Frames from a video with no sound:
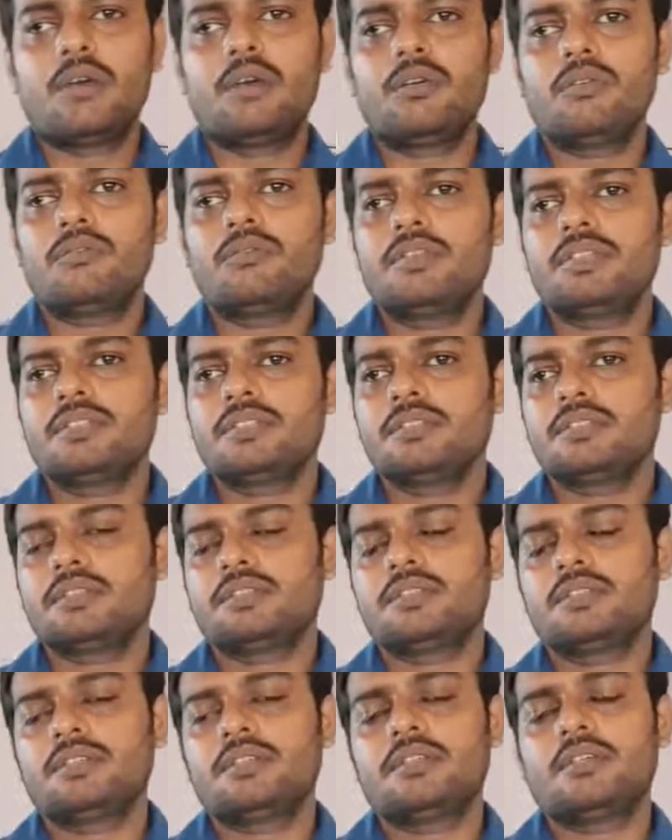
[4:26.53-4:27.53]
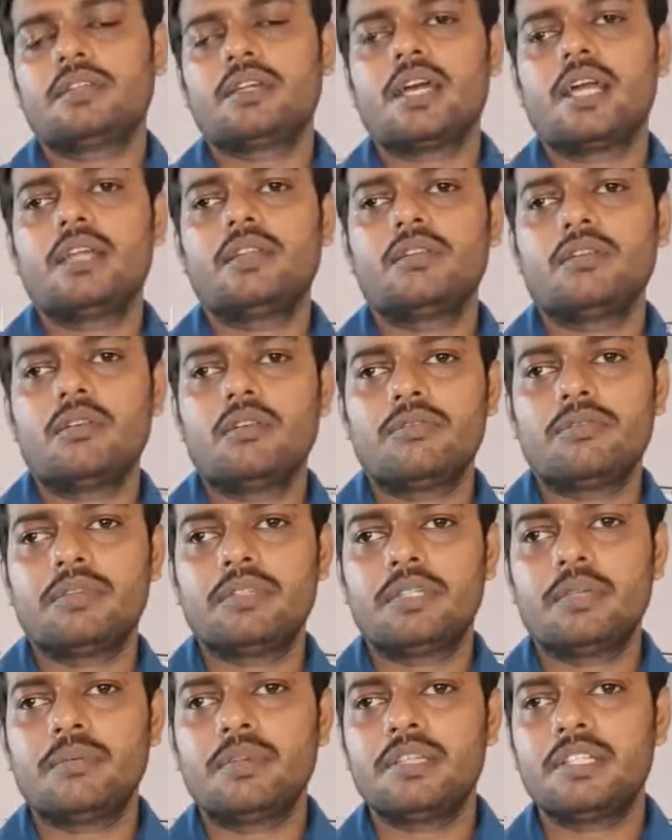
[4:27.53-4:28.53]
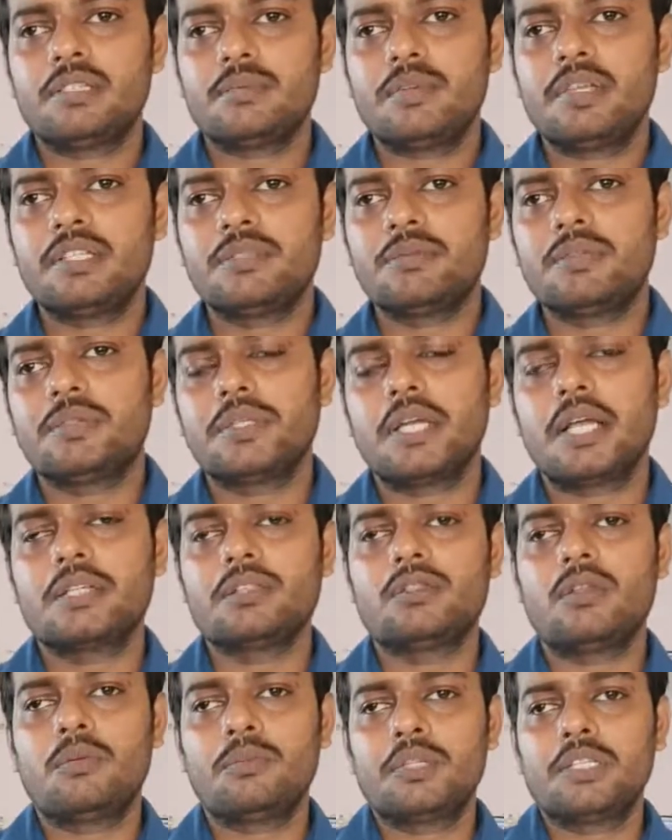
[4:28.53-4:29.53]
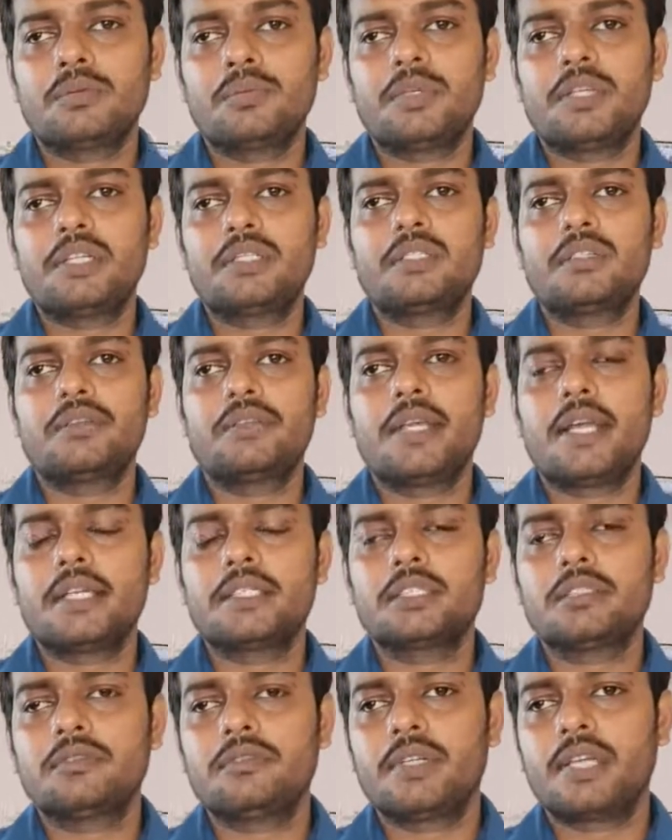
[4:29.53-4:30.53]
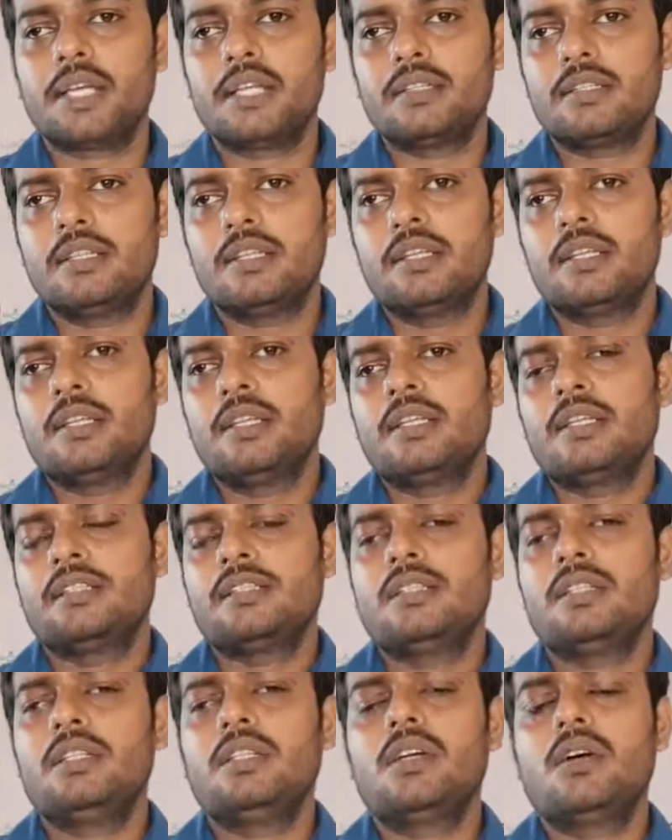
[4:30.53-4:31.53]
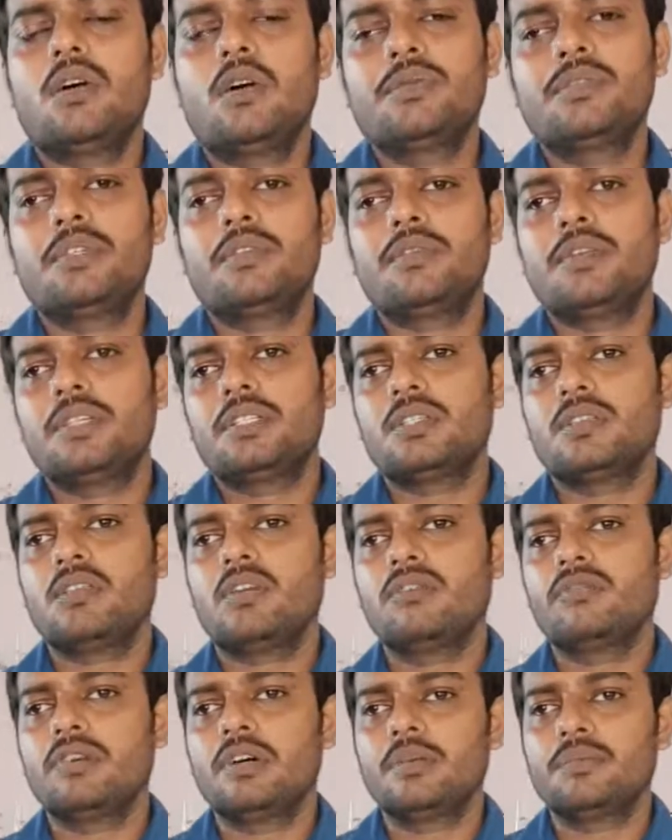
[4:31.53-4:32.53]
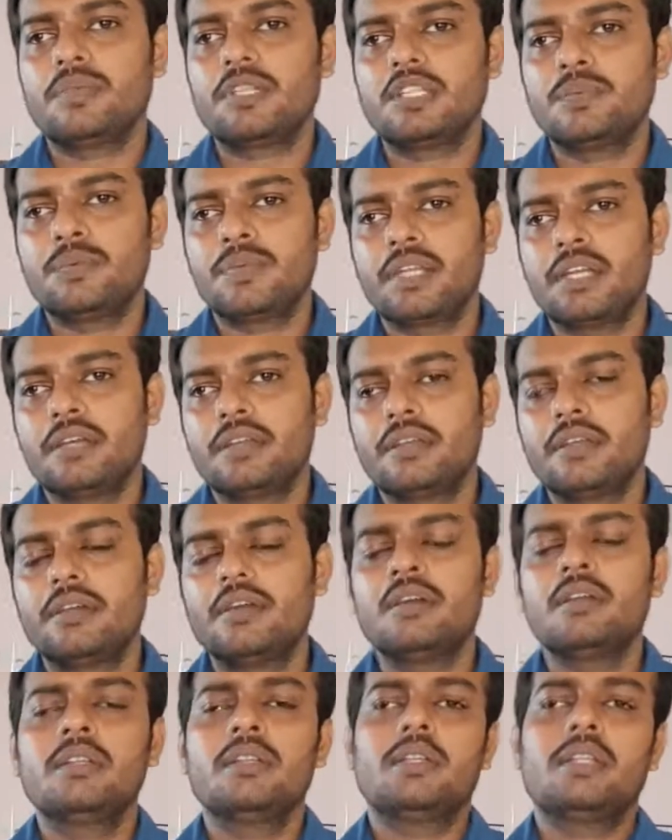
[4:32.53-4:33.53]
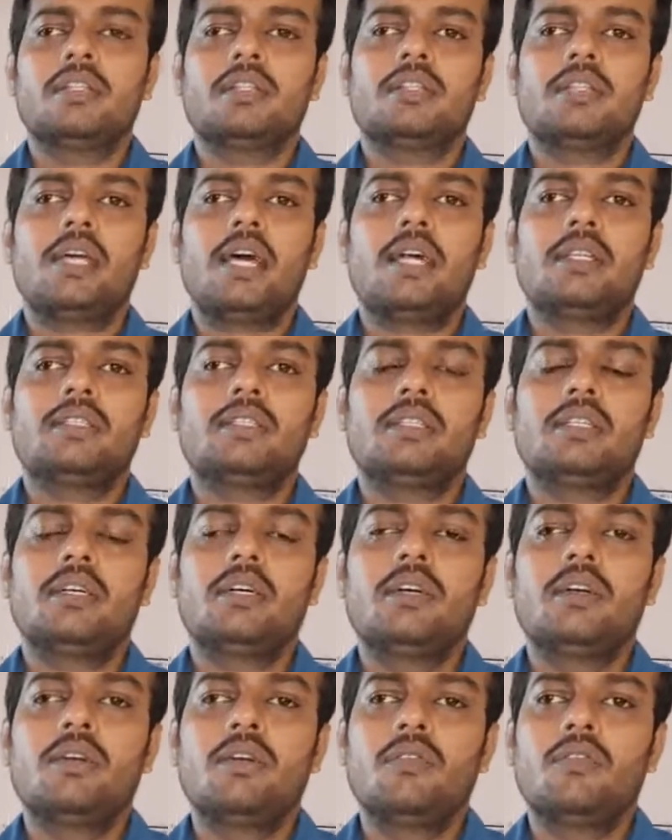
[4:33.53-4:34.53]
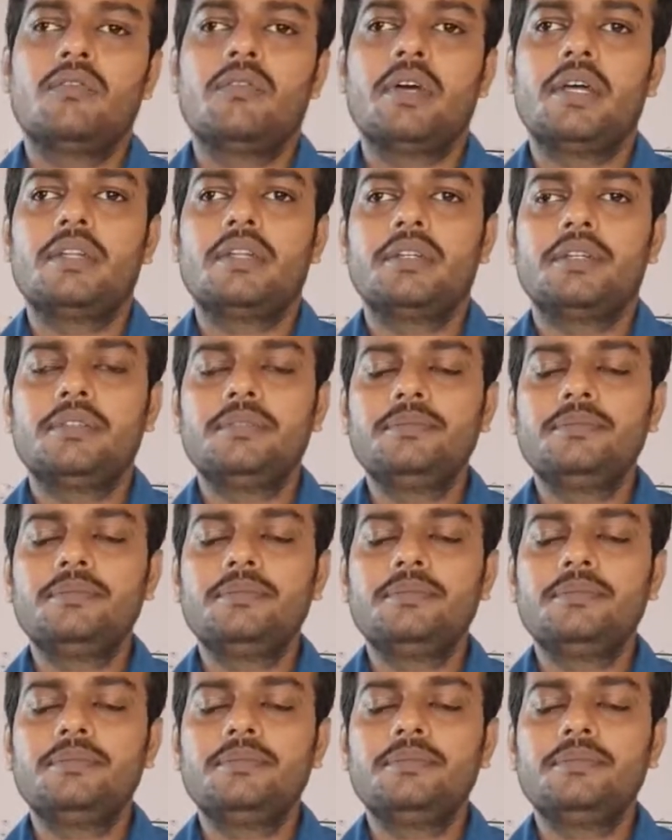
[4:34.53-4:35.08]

which is a kind of a double displacement reaction or precipitation reaction. We can see the observation of a precipitate here, that when